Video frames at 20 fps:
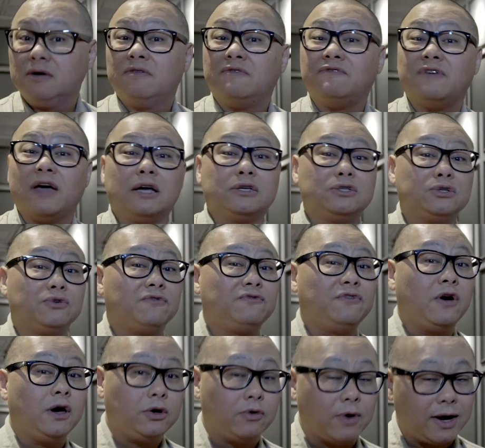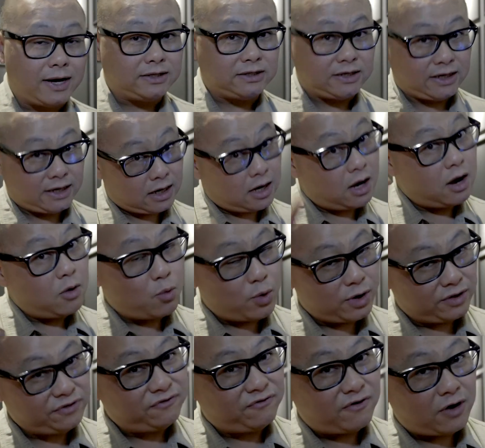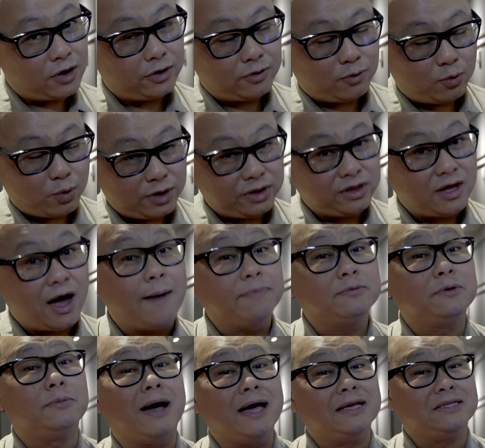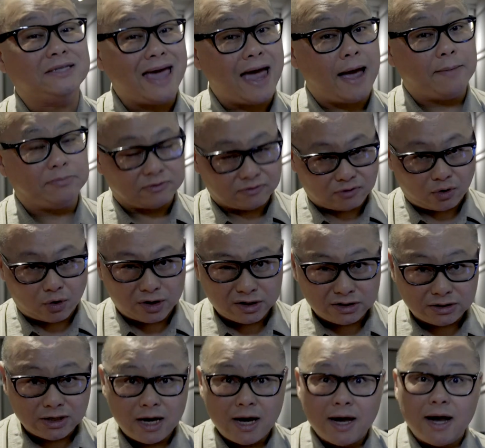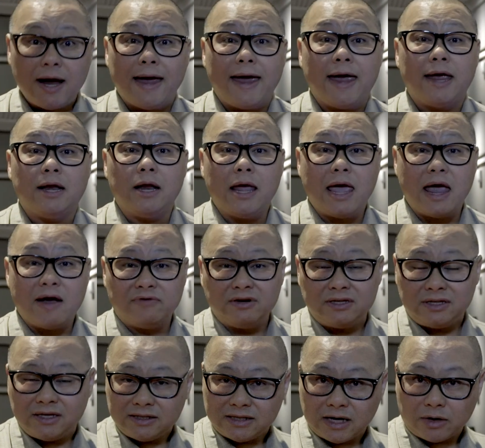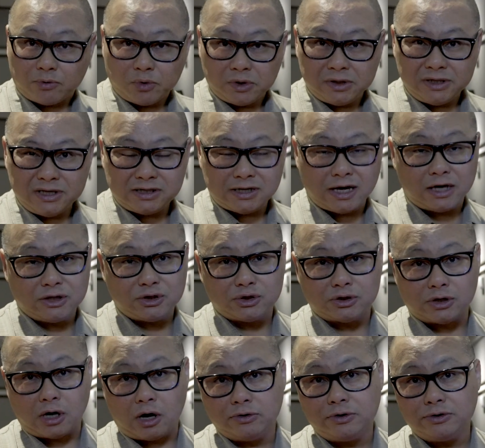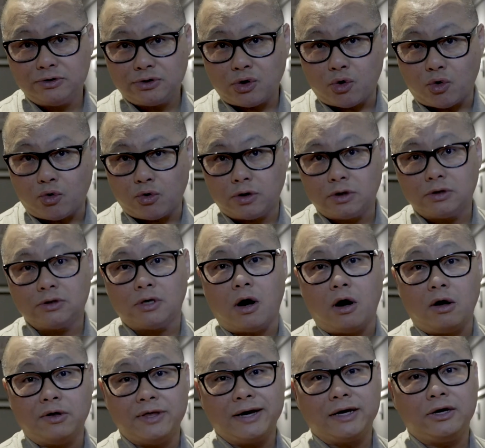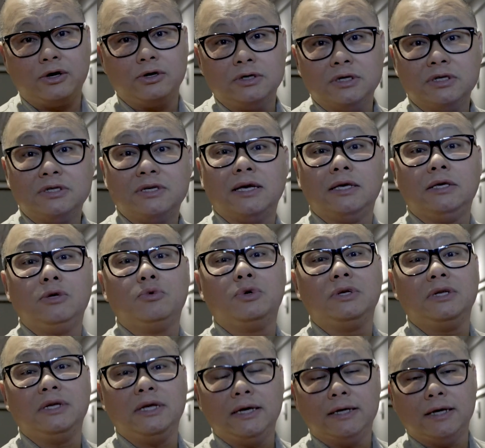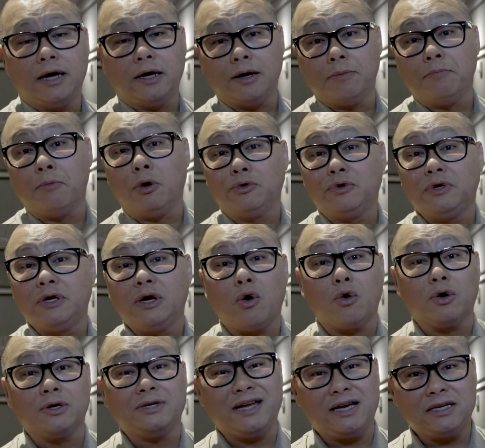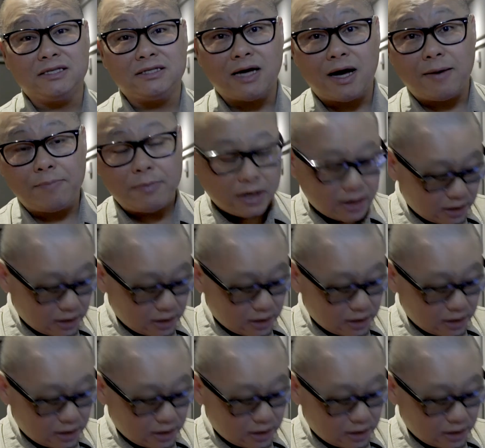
faster photo editing with optimized apps, of course, and everything that really touches all those cores, all that goodness that you would need on a multi-core desktop,